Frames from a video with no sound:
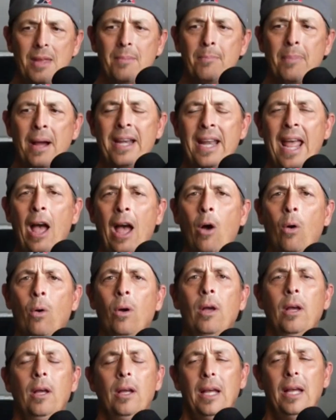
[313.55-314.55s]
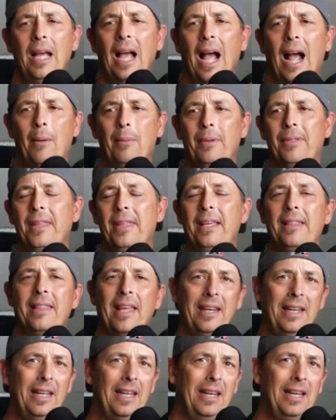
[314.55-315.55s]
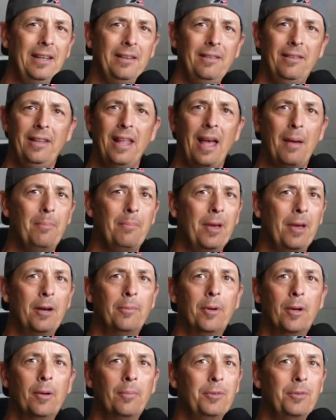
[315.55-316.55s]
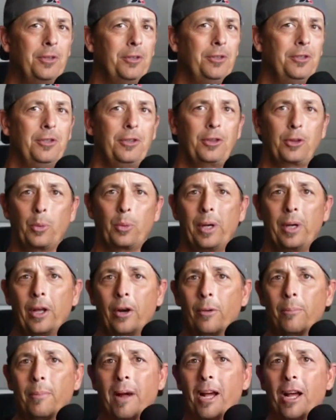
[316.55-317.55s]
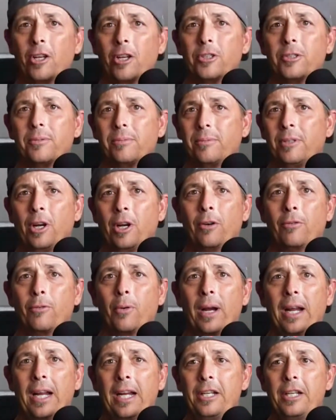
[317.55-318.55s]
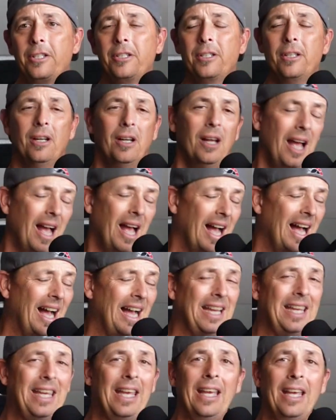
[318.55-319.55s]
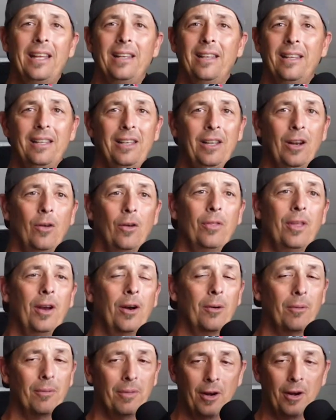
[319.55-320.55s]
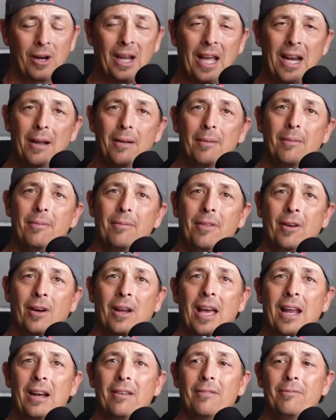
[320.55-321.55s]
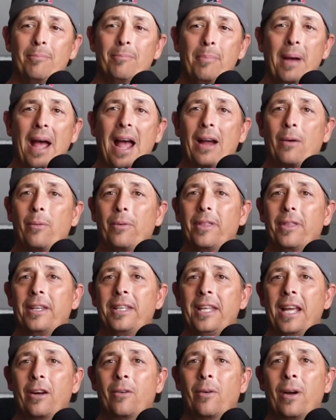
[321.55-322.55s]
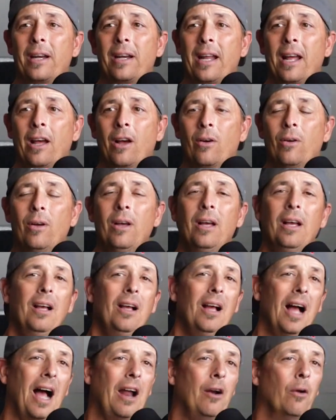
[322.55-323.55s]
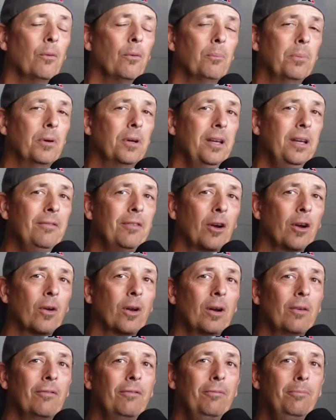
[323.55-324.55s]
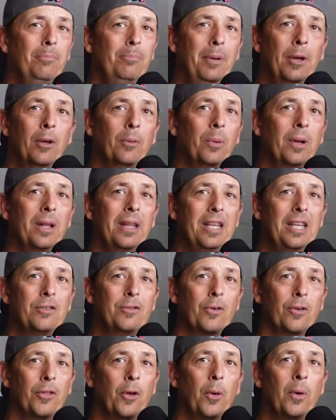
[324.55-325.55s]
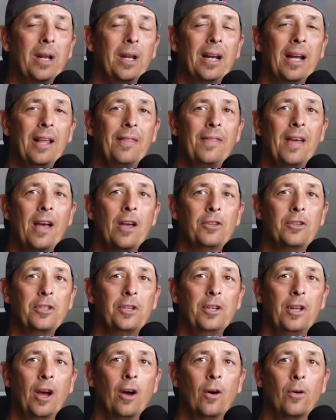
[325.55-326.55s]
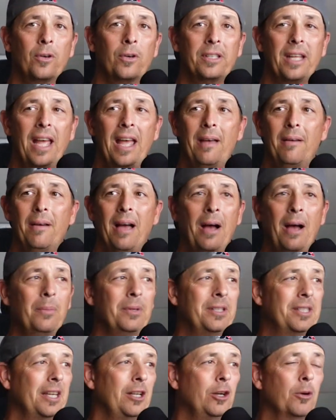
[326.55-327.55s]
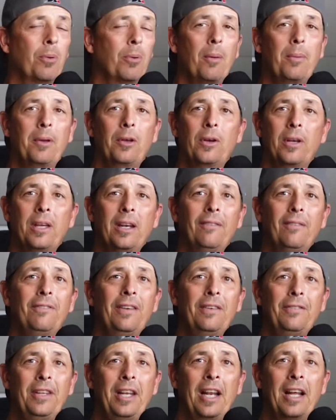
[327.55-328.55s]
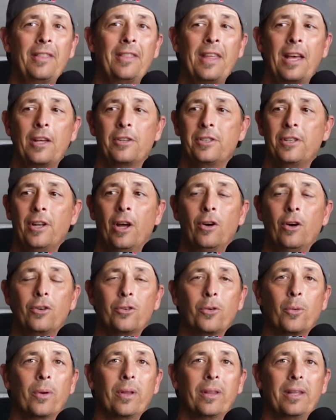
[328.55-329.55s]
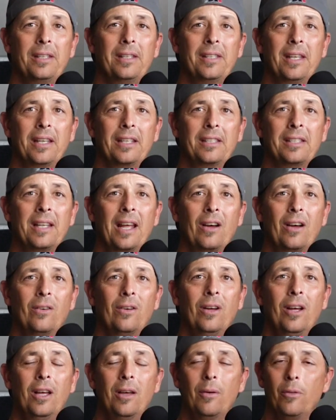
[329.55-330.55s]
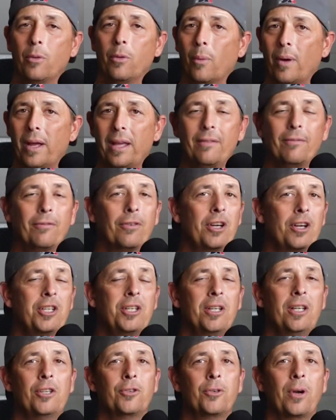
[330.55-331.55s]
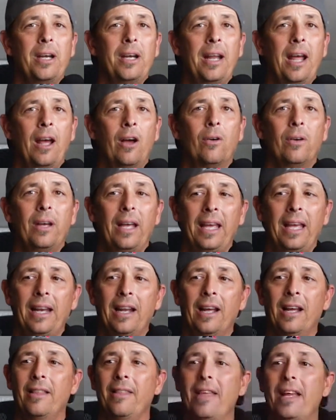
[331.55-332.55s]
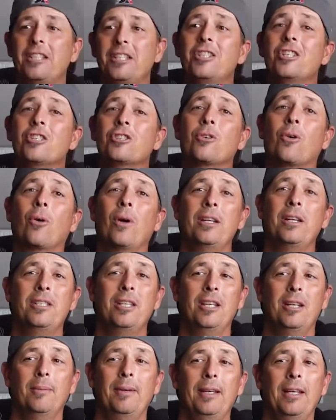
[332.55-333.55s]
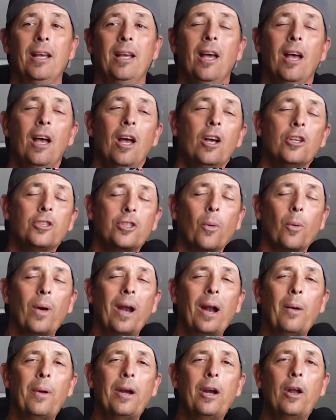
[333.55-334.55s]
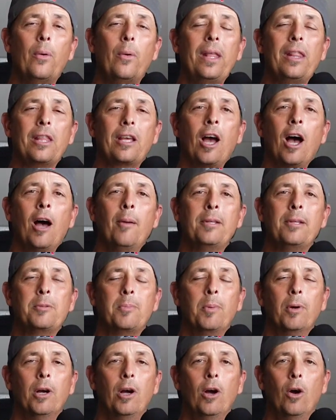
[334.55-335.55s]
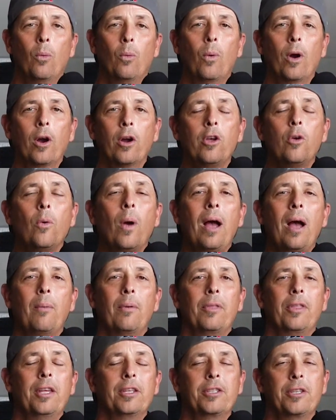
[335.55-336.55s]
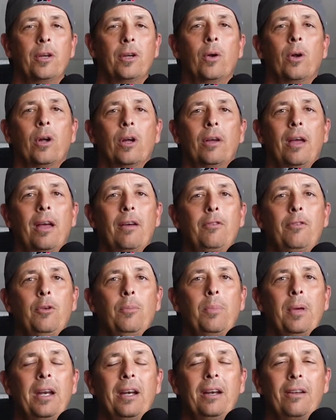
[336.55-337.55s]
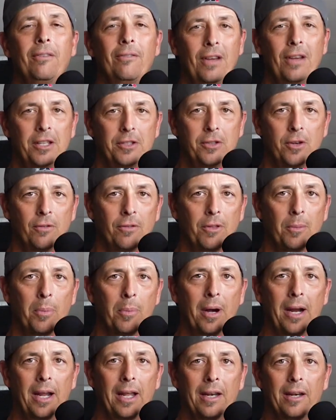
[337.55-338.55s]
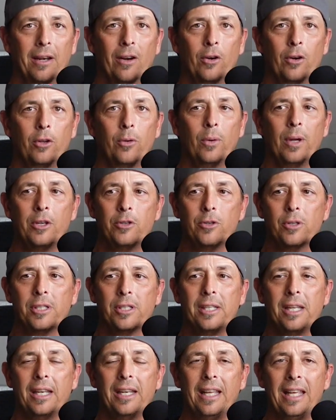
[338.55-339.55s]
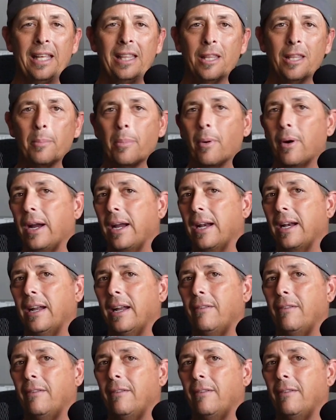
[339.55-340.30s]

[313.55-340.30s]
By now, I would think they need that minimum 300 miles, of range. I get, they're kind of back with the tech right now. I don't believe they're going to build one of these for $39,000. I would say you're probably looking at $59,000 for one of these things now, the way inflation is right now, and that's just crazy to me. So, what I want to know in the comments below, where are you at with this? Or have you been an investor of the brand? Are you interested in the brand?